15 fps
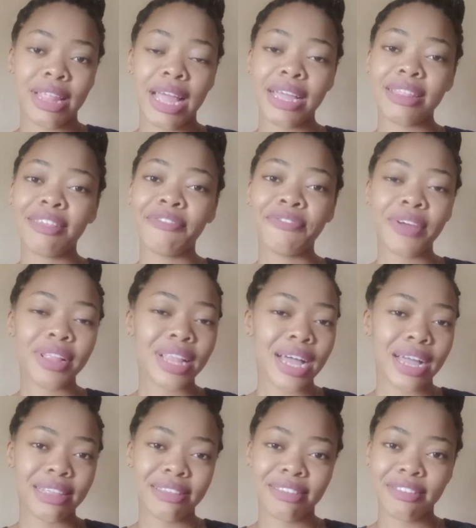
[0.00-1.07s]
Like, they fell
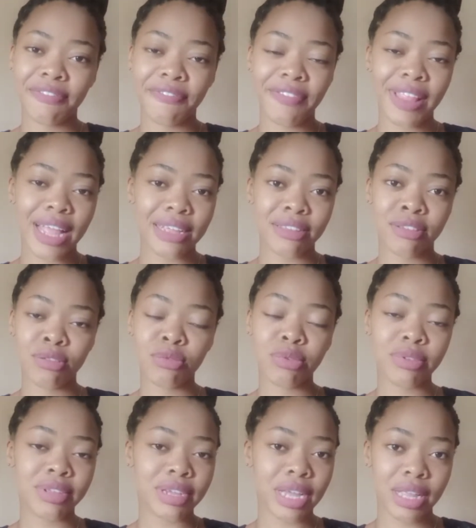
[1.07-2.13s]
hands flat
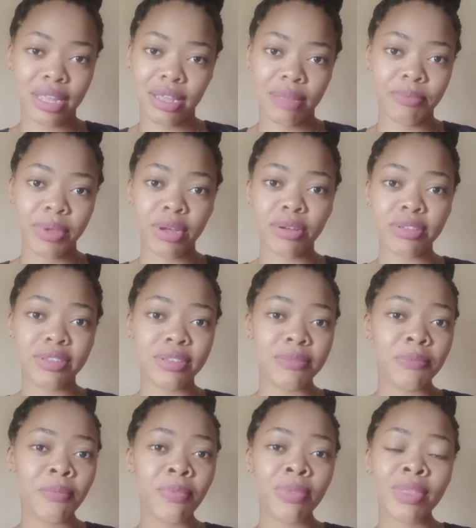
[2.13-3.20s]
totally, because
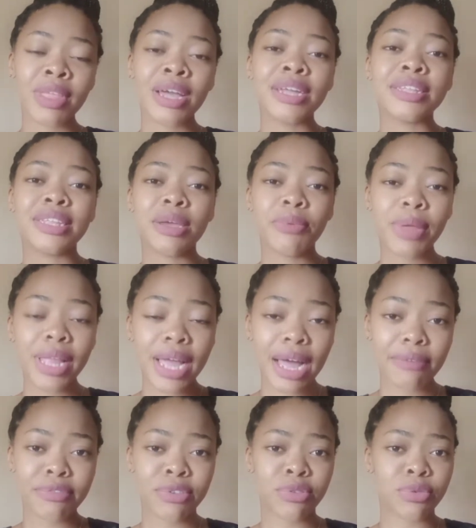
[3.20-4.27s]
they really
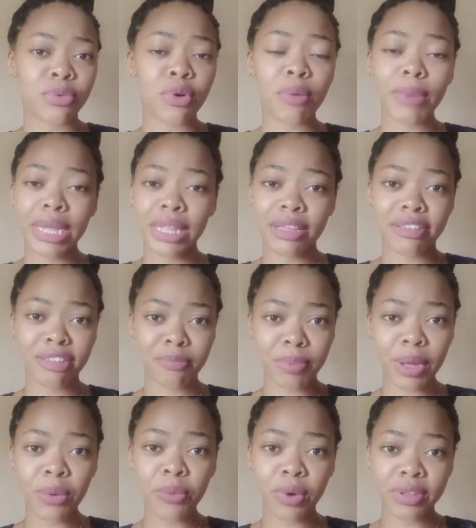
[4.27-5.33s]
have to come and
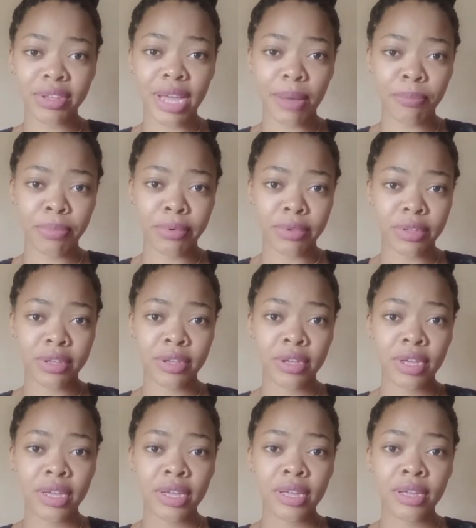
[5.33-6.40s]
explain what happened.
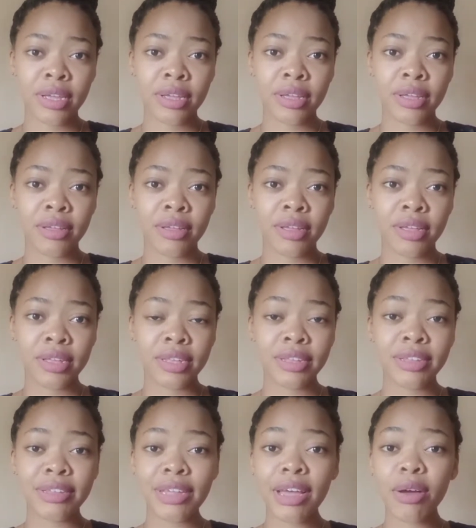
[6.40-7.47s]

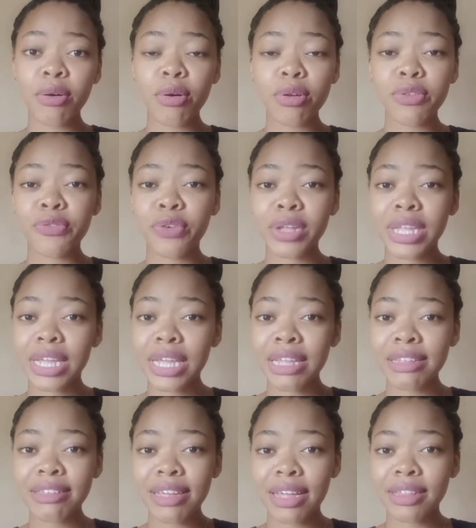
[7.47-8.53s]
Thank God for the
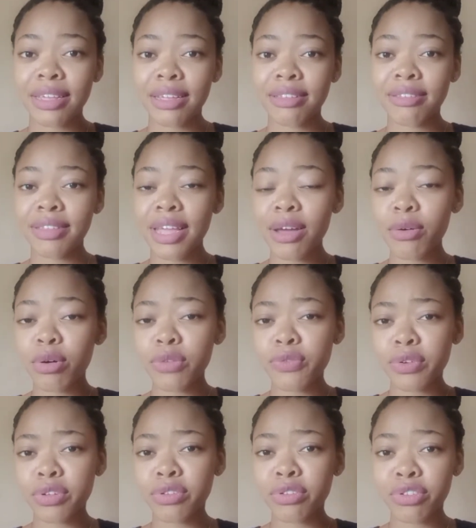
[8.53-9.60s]
internet. Thank God
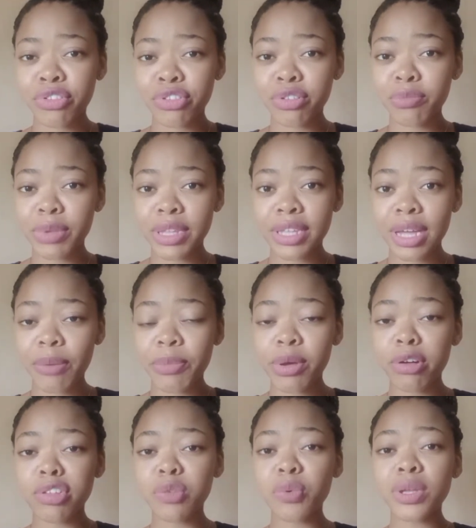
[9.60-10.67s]
for social media,
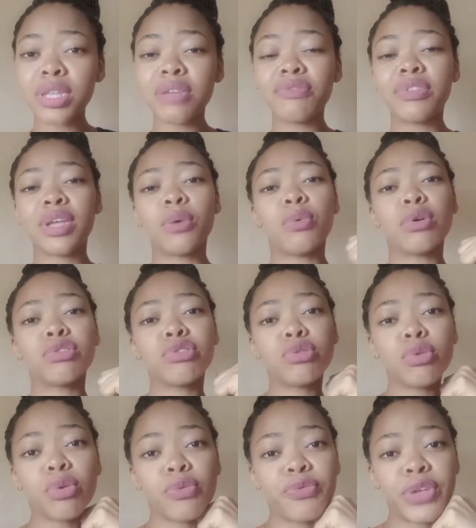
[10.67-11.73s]
because what if there was
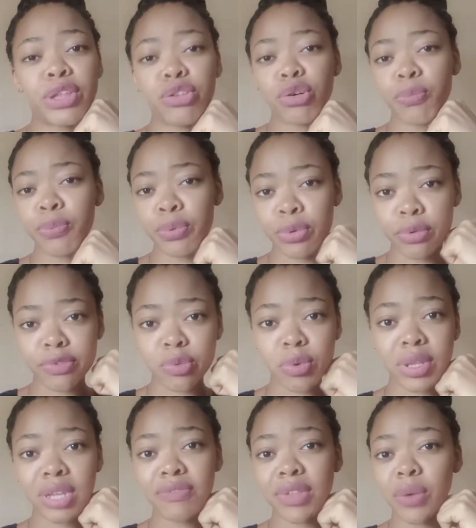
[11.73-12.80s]
no video proofs?
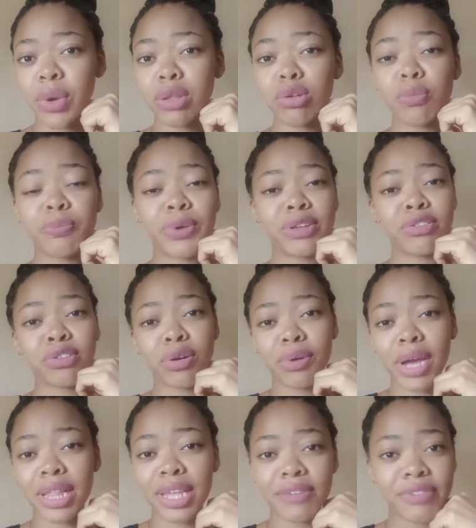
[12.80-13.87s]
What if there were no
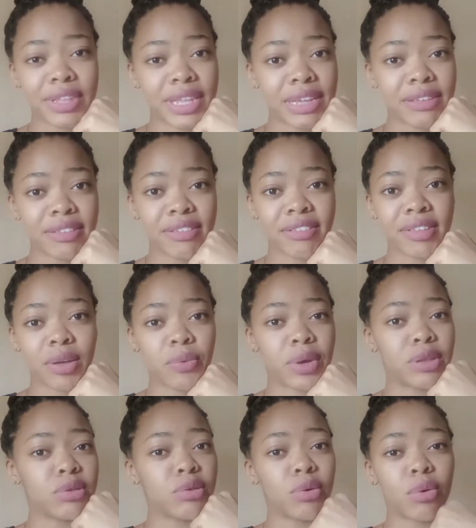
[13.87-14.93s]
pictorial evidences? There were
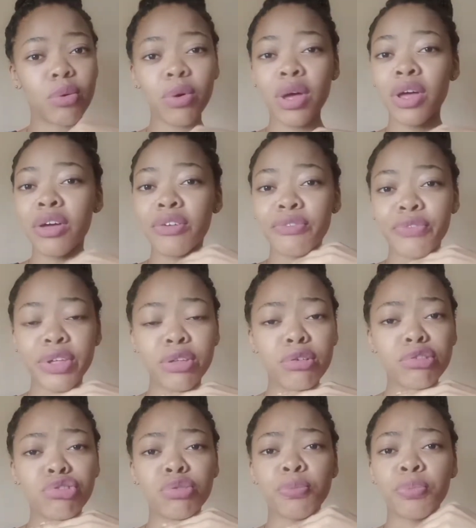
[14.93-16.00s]
no
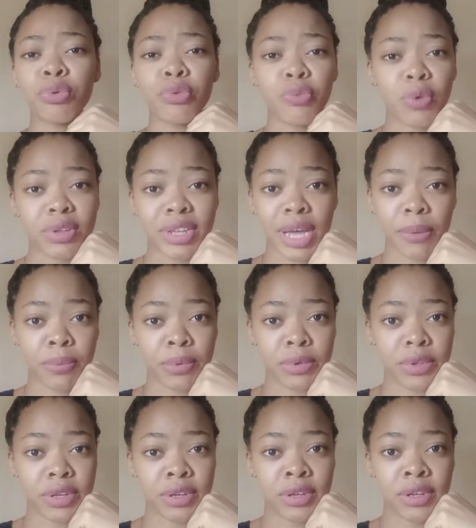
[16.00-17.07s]
videos to prove what
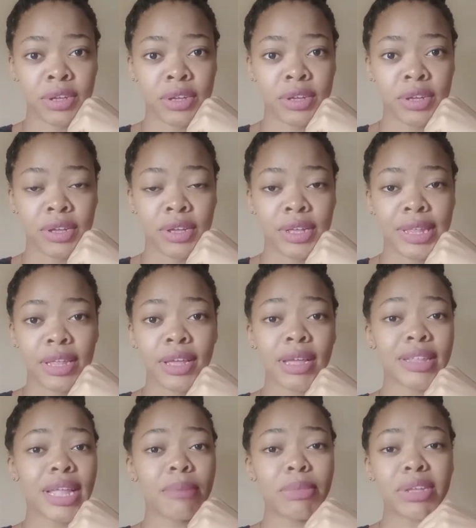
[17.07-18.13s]
happened?
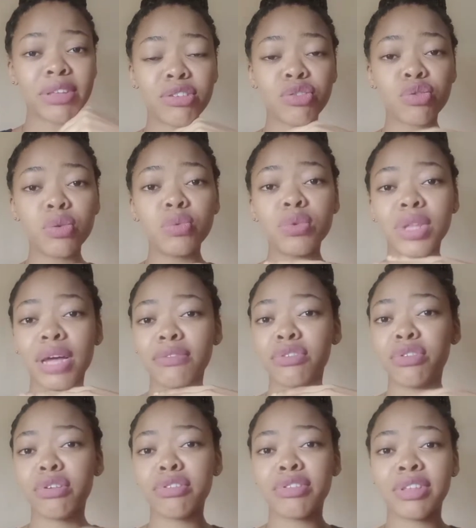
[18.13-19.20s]
That the school would have
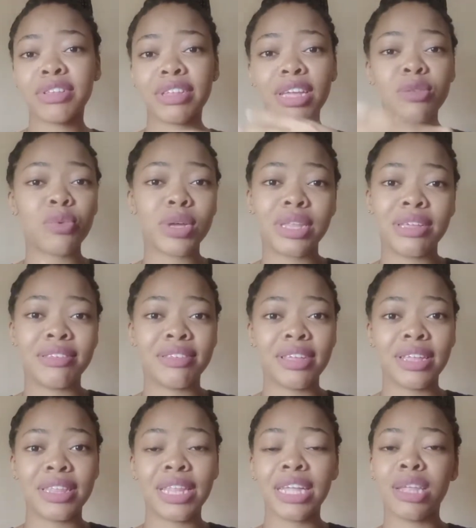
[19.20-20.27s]
just said what they
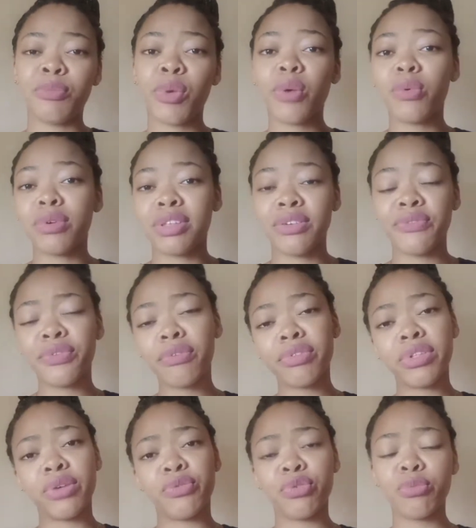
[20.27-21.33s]
said, that the boy was
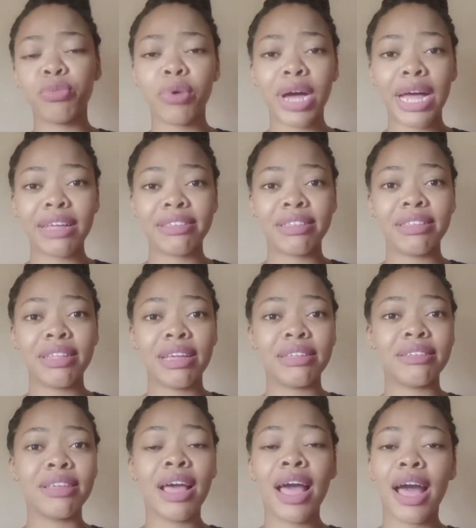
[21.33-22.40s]
involved in a football
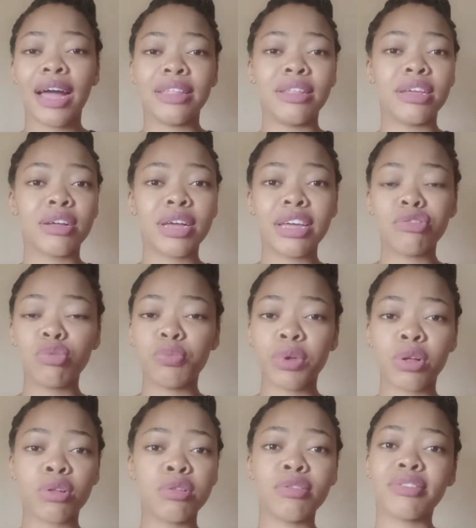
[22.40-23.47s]
accident, and the case would
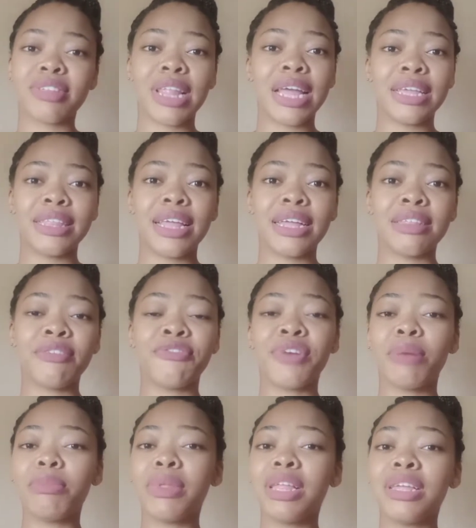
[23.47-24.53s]
be closed like that. The
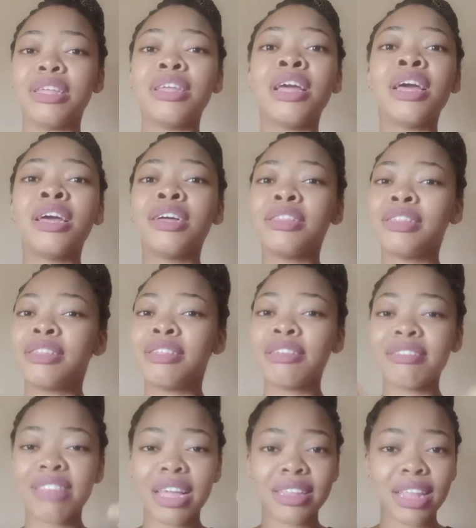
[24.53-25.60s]
family,
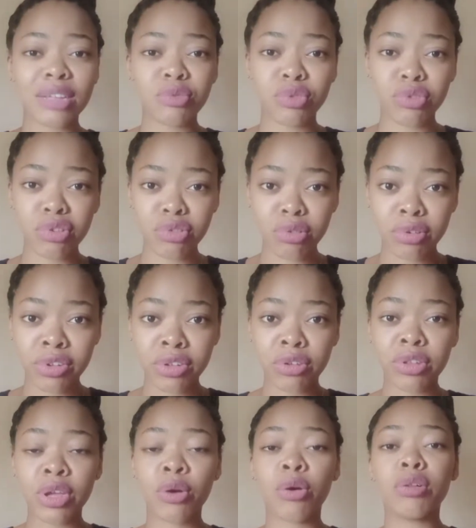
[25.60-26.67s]
things like that will just
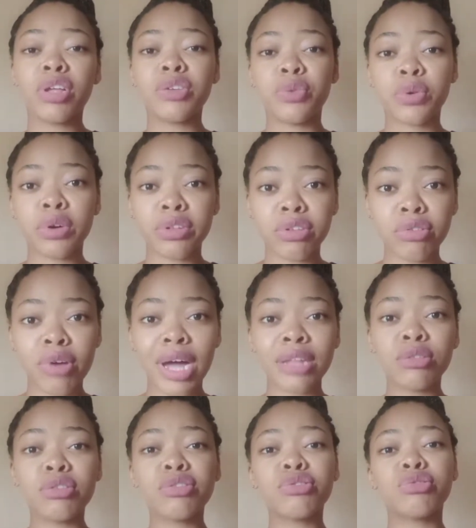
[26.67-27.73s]
continue. The college will continue,
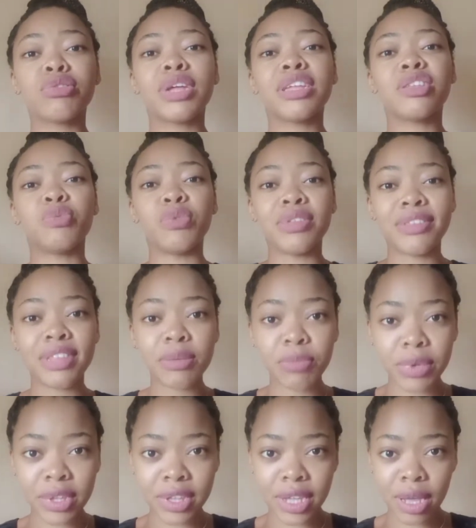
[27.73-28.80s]
and those students will still
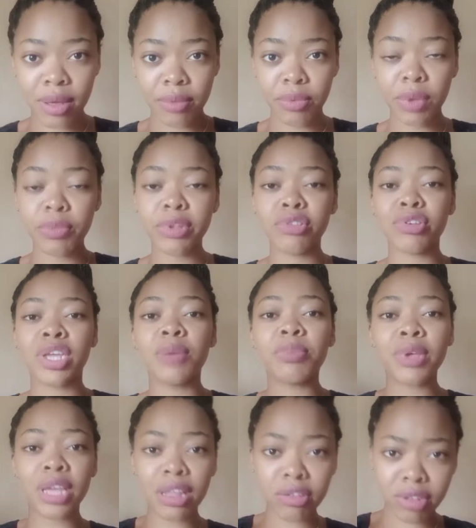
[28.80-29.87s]
be there, maybe to
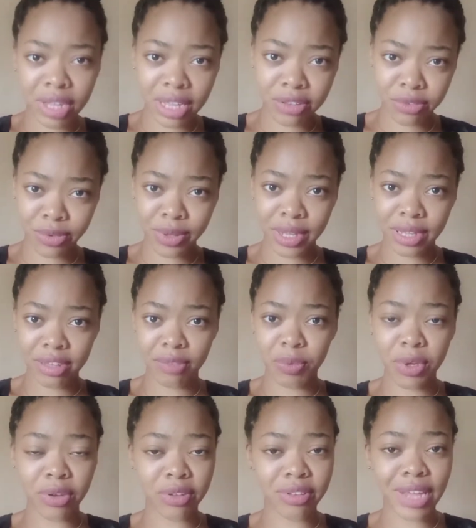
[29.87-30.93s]
keep killing other students,
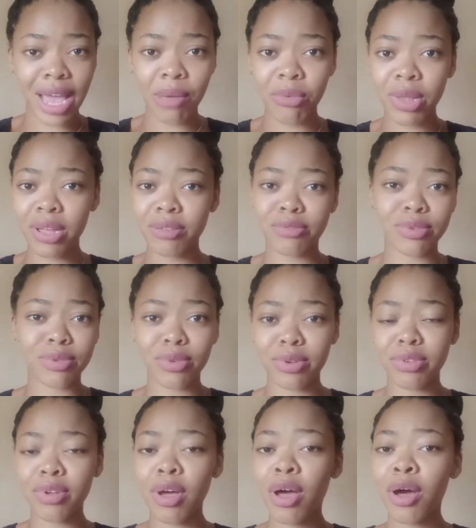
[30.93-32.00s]
because I really do
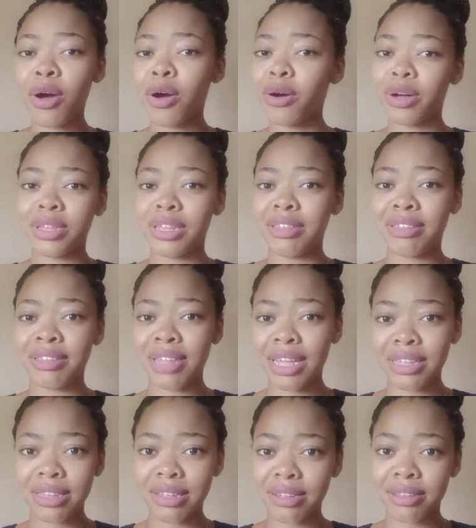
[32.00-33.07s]
not
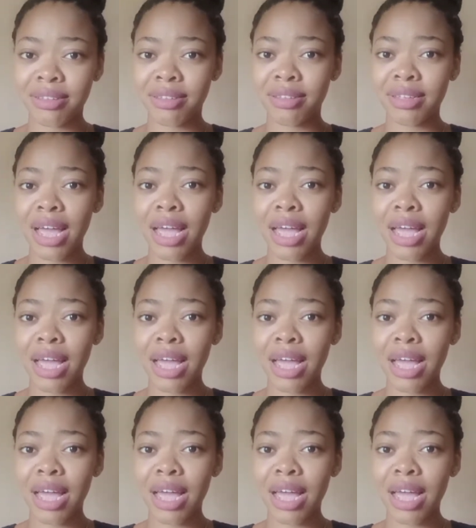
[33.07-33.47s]
understand it.